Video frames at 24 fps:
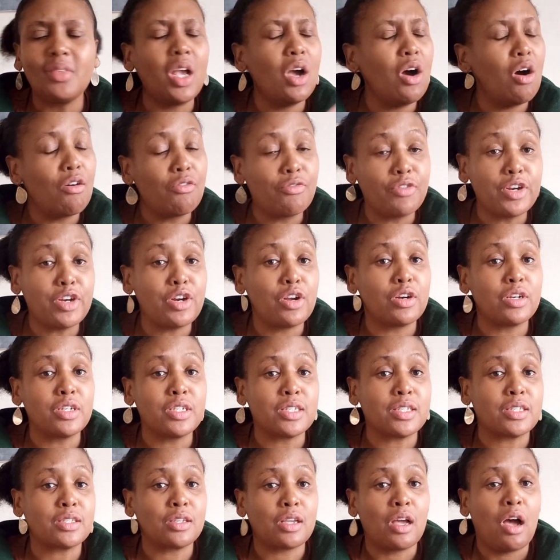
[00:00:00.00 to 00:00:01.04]
or
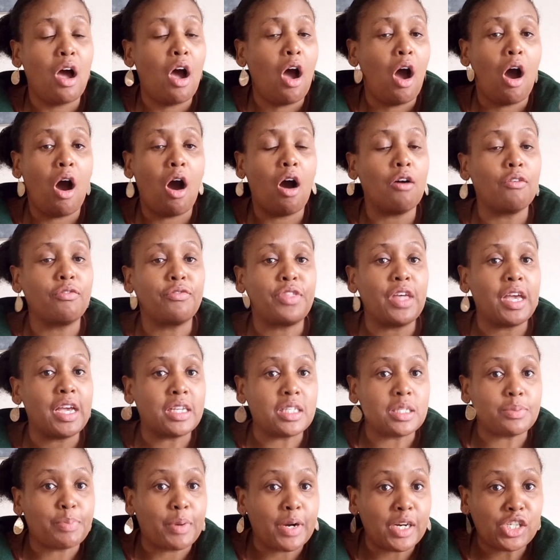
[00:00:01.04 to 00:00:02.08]
videos of the
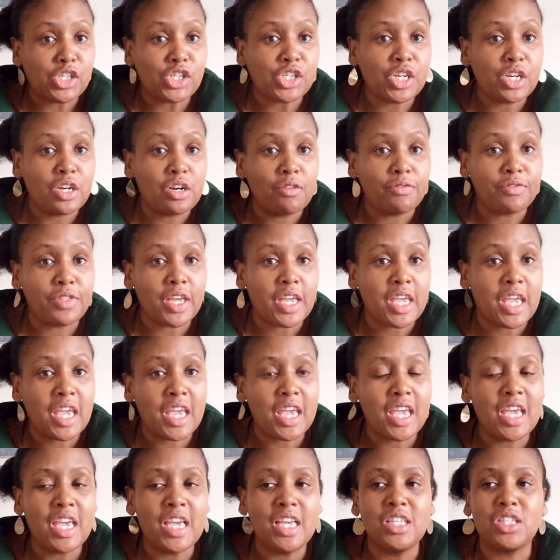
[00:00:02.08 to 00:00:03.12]
expression of the
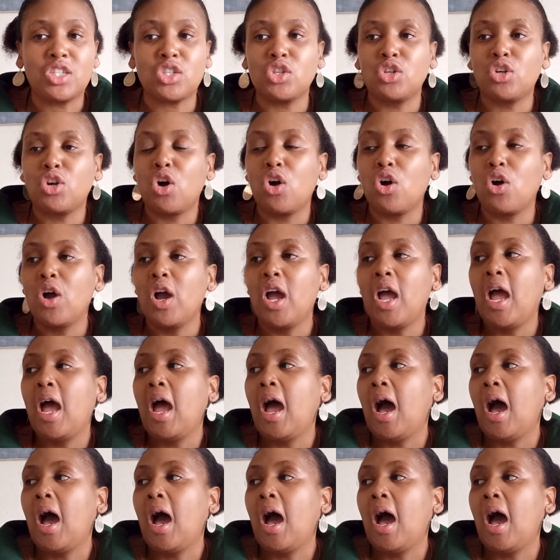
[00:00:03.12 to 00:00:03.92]
kids, the